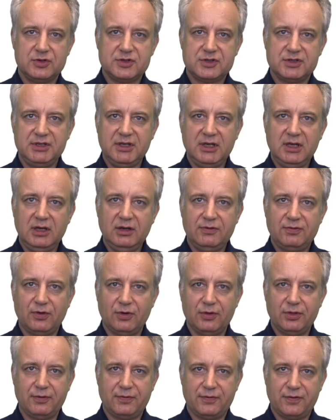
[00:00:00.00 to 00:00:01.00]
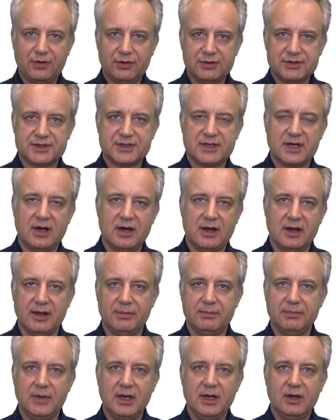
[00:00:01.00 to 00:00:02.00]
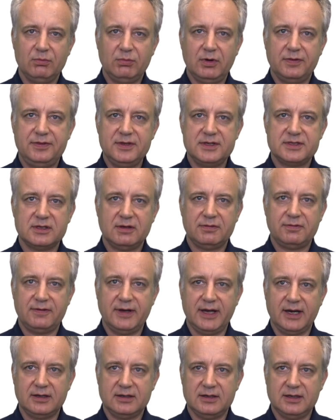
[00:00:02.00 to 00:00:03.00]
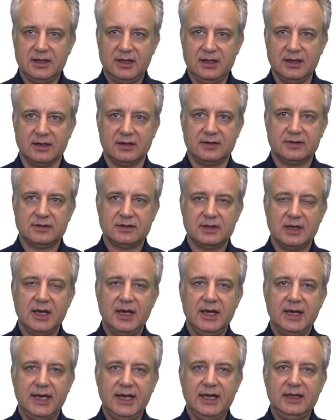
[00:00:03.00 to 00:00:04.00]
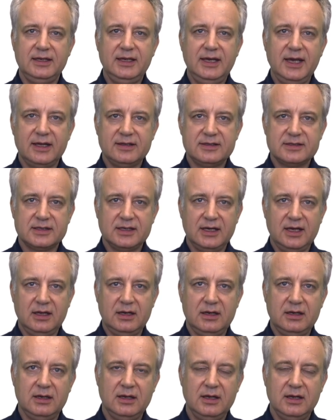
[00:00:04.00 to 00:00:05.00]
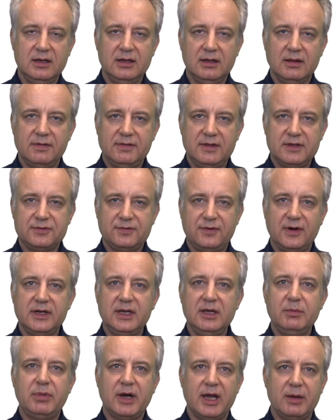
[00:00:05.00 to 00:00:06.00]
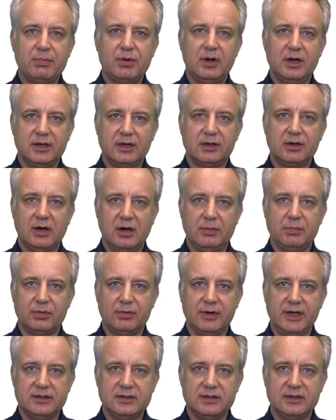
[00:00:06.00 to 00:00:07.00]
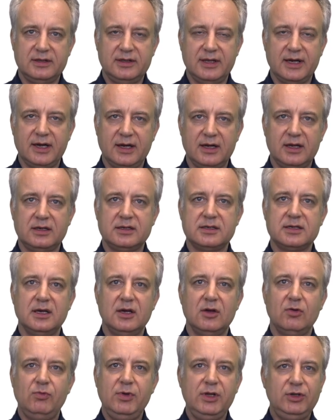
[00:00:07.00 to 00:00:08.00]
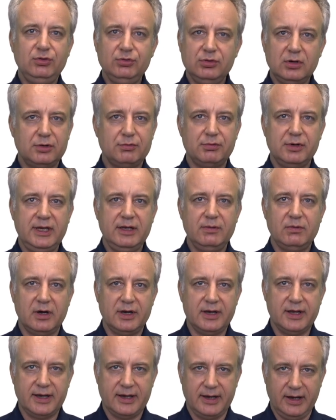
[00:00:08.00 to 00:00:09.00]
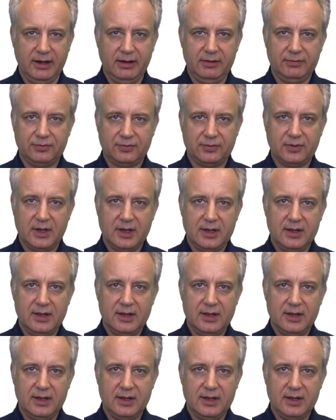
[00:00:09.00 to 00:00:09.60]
see for the first time what this effect is. It gets in this funny byproduct operator that we do not really want to have,